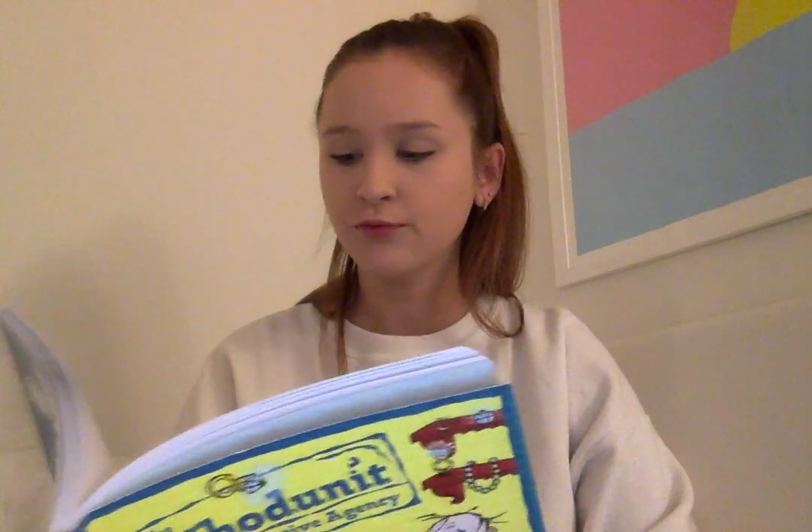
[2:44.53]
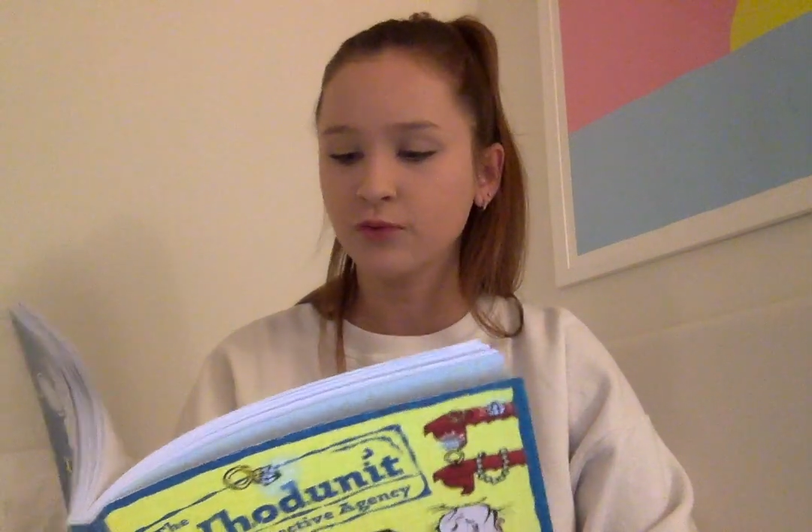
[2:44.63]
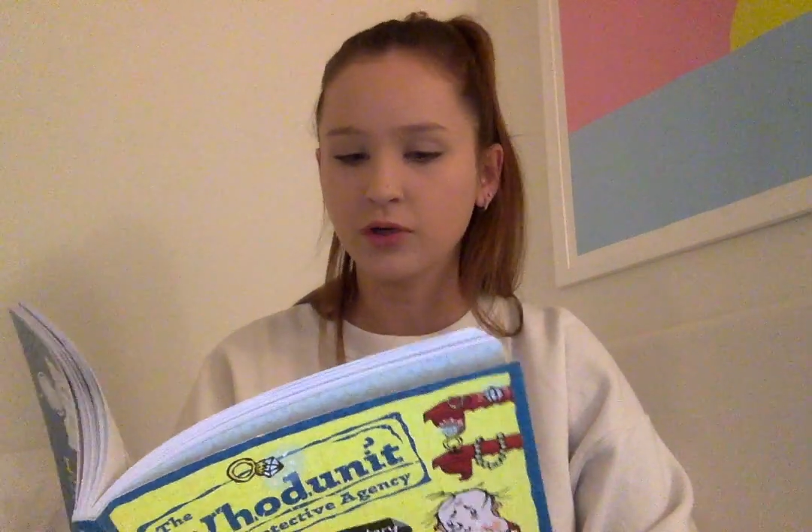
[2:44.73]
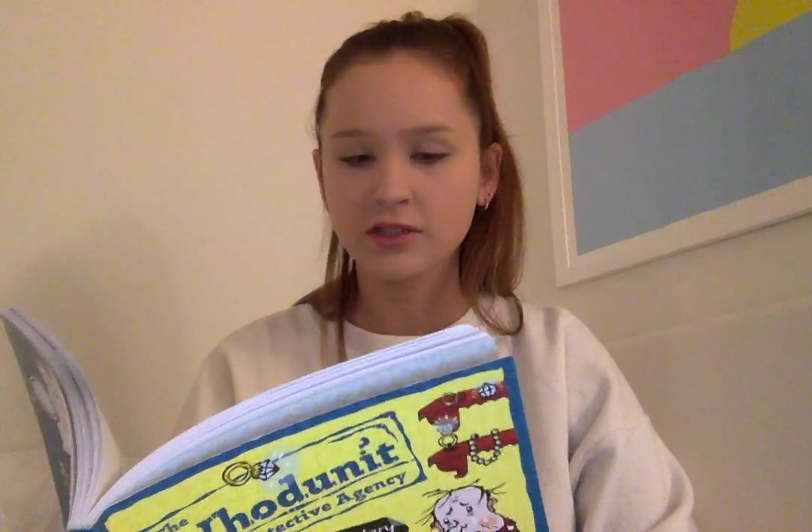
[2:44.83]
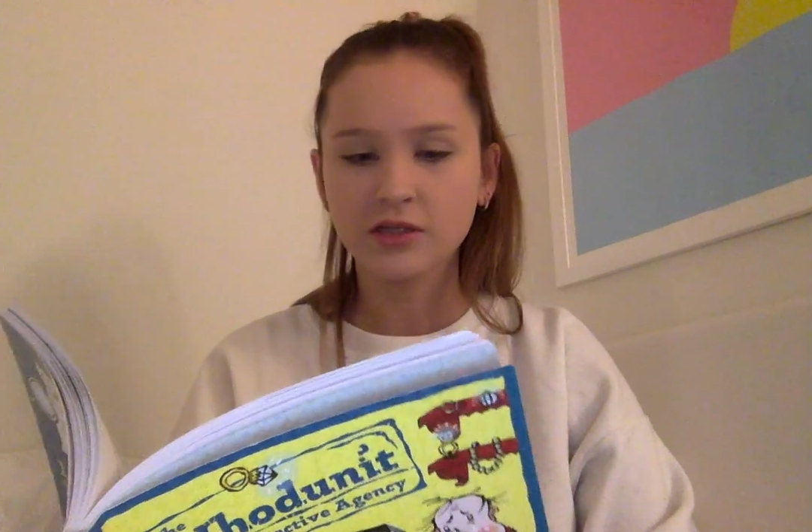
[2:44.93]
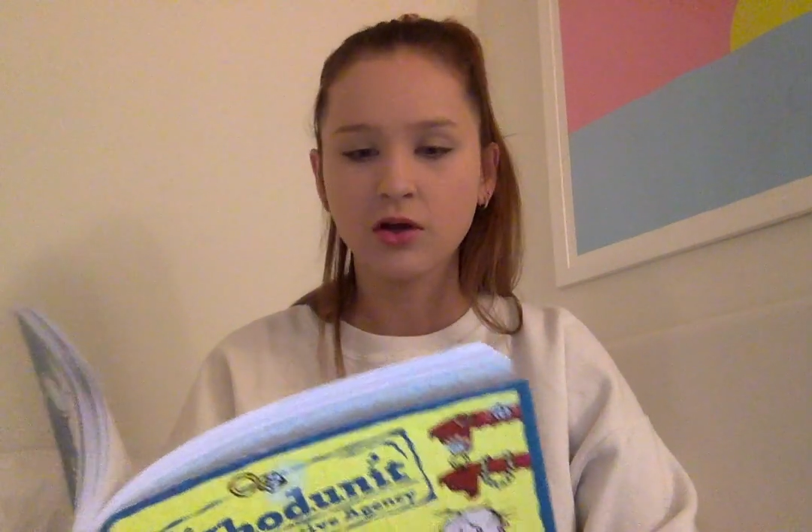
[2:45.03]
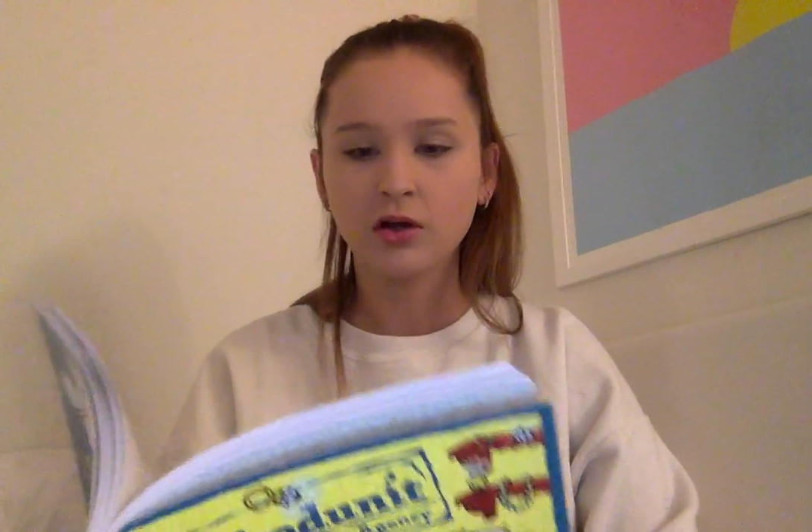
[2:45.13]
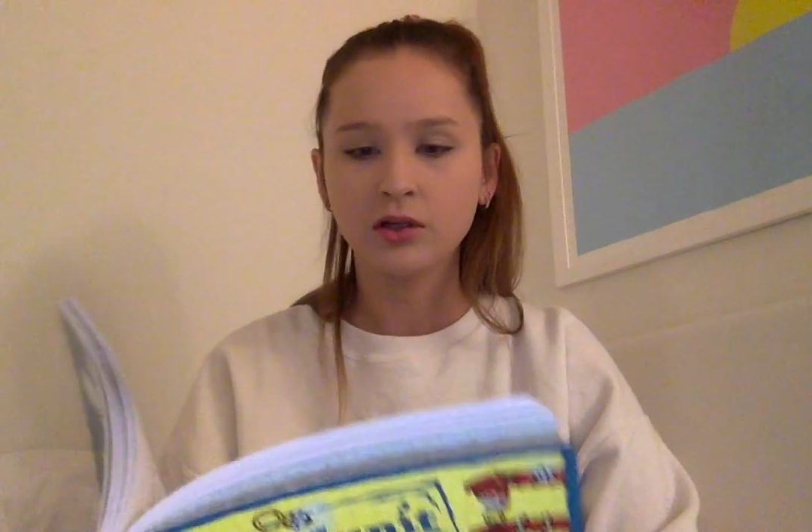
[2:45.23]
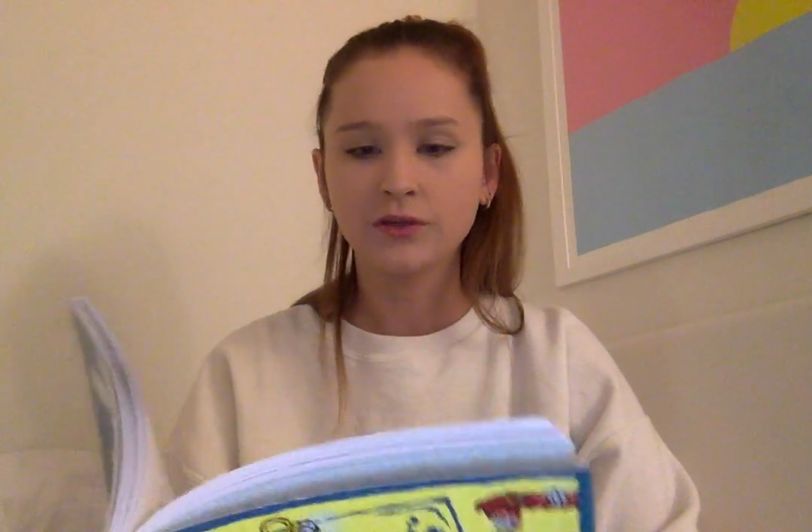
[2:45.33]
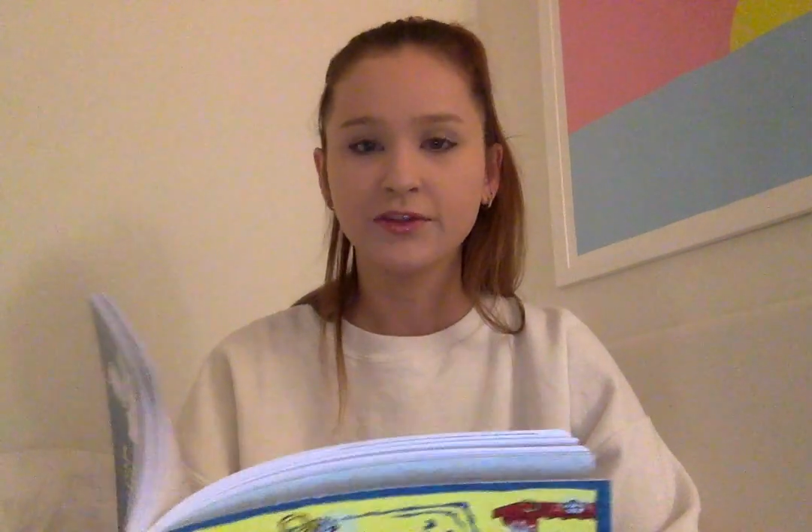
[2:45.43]
4 is
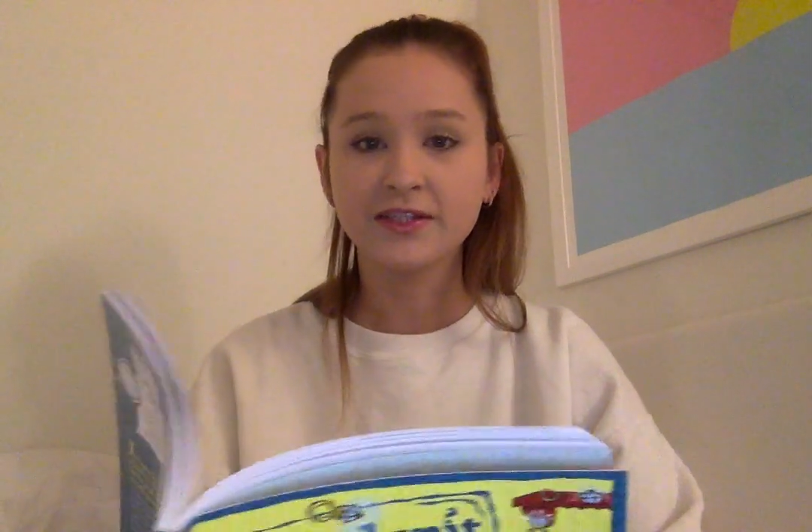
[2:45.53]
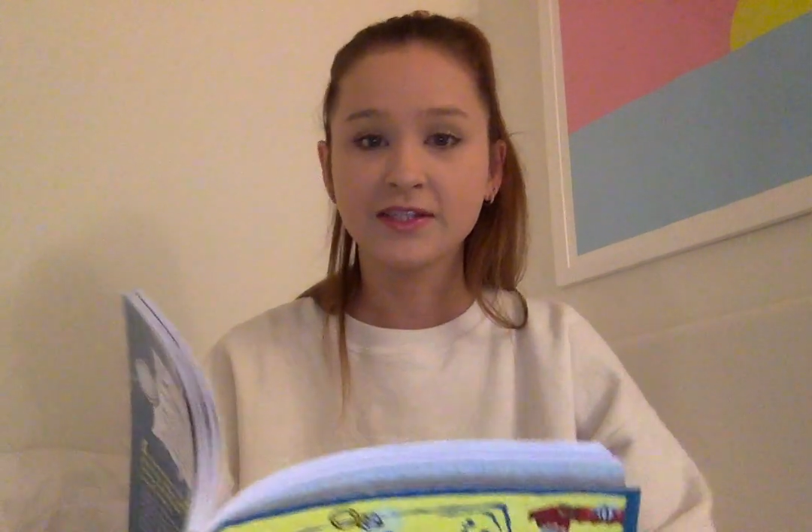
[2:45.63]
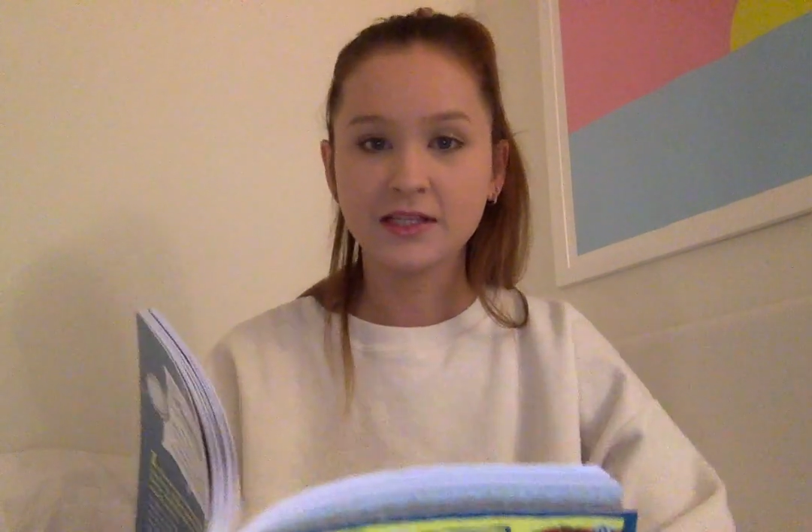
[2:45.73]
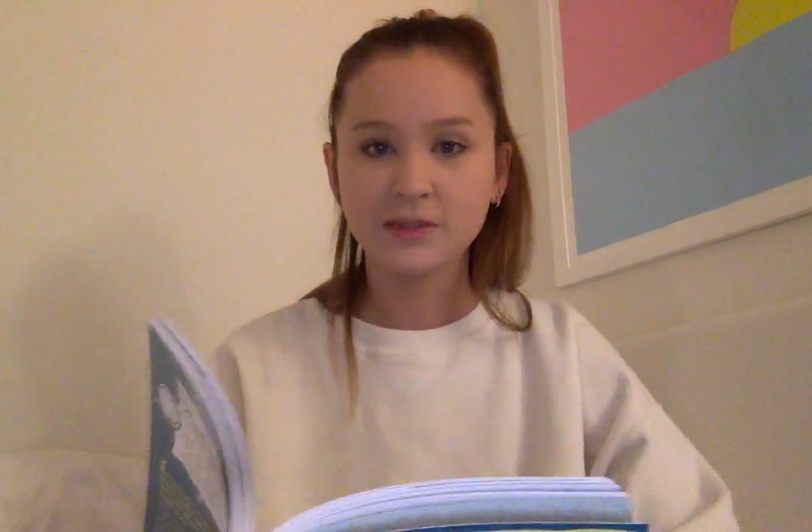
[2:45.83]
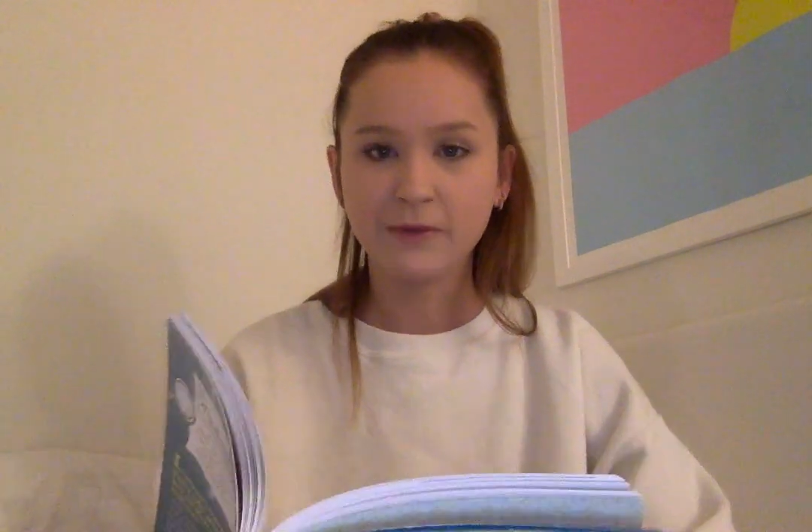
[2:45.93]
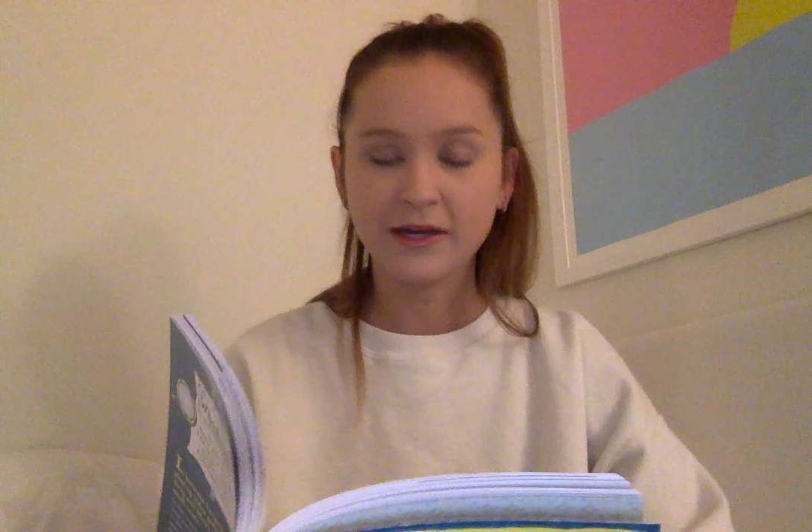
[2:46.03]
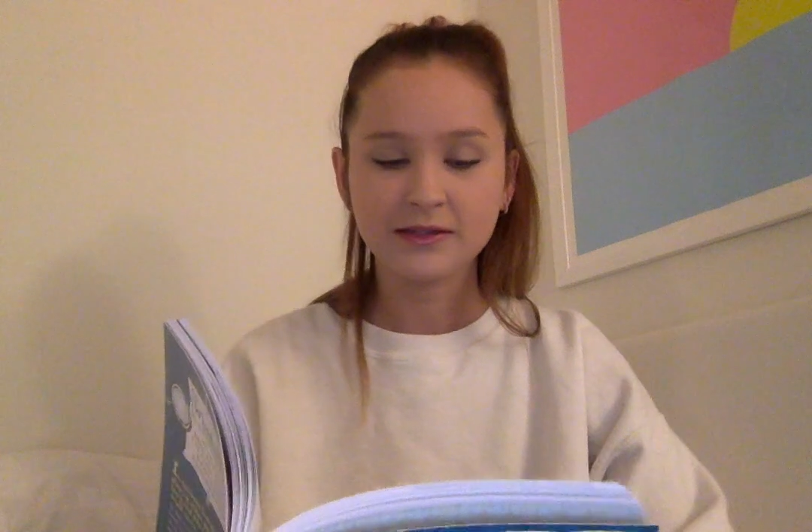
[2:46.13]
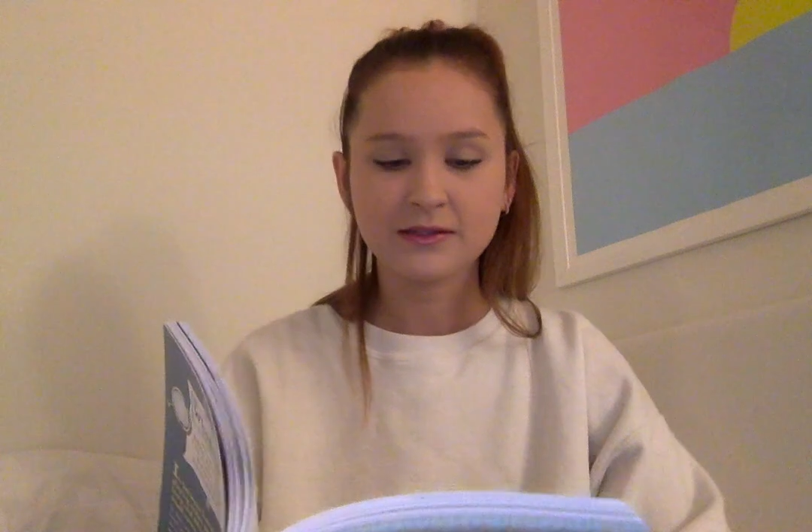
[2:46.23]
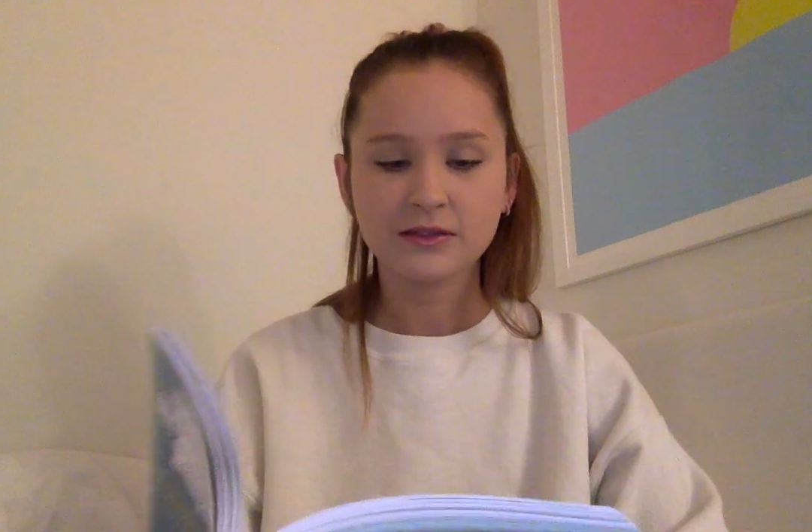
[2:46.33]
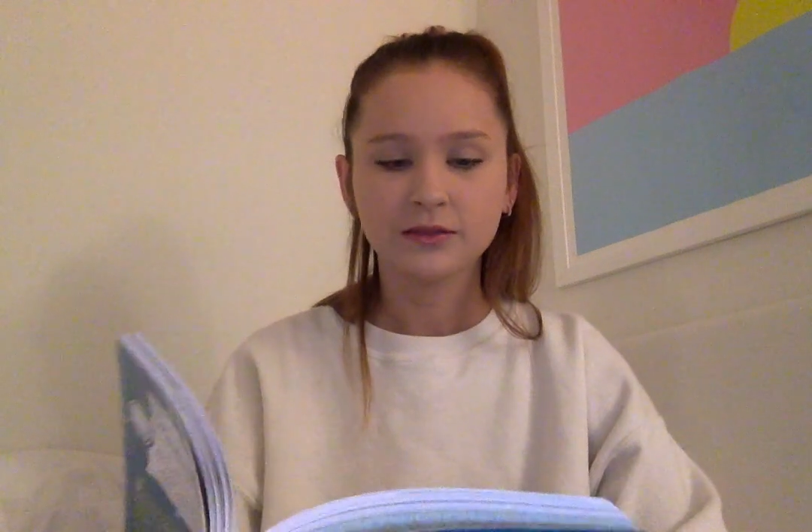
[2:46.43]
called The
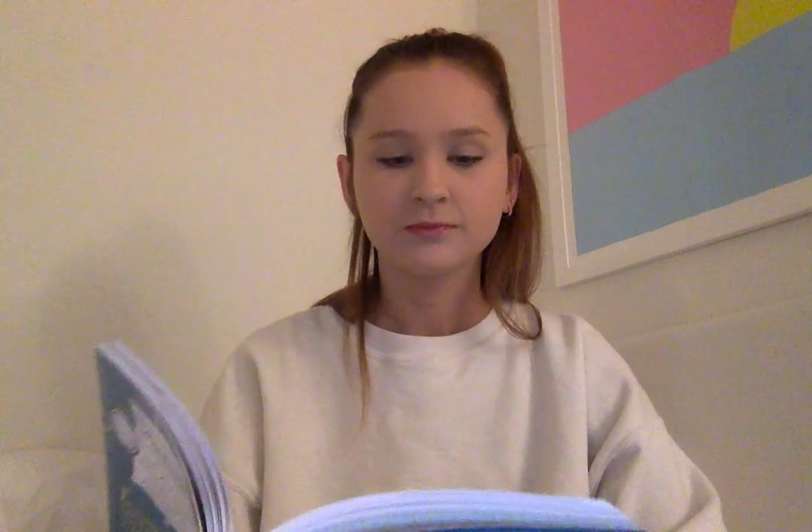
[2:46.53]
Suspects.